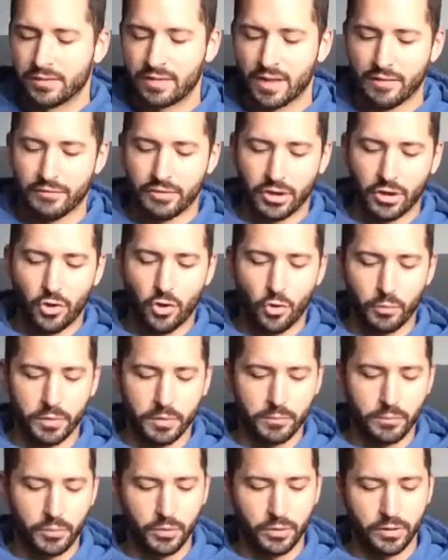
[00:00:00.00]
Tevin
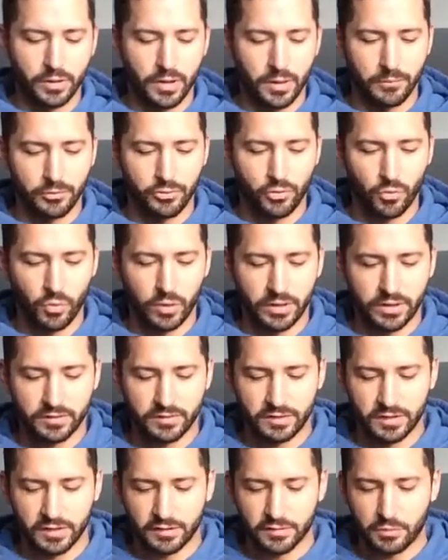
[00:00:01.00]
Coleman putting up
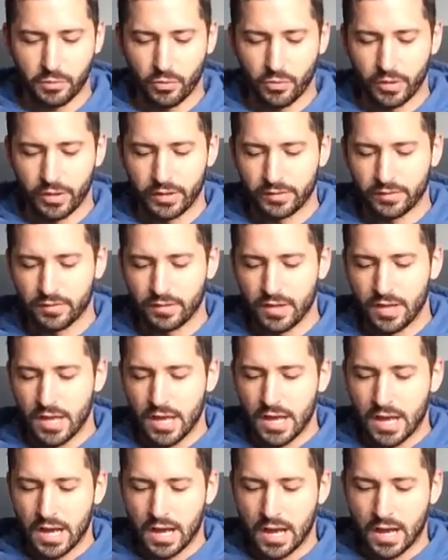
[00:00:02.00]
26 points
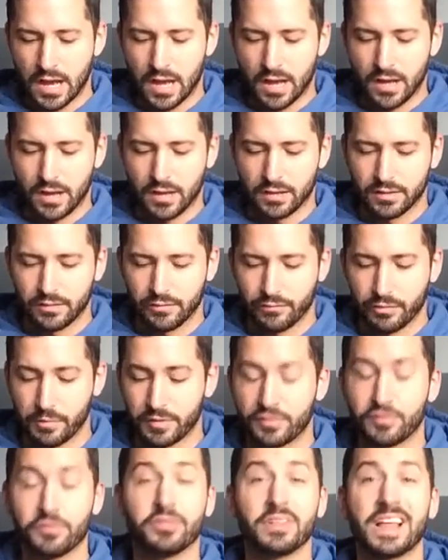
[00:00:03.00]
from
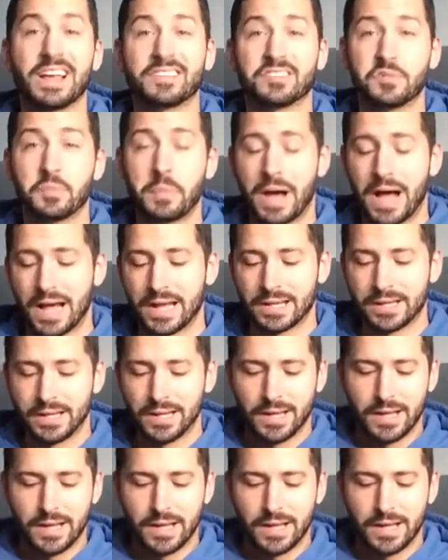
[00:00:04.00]
his flex spot.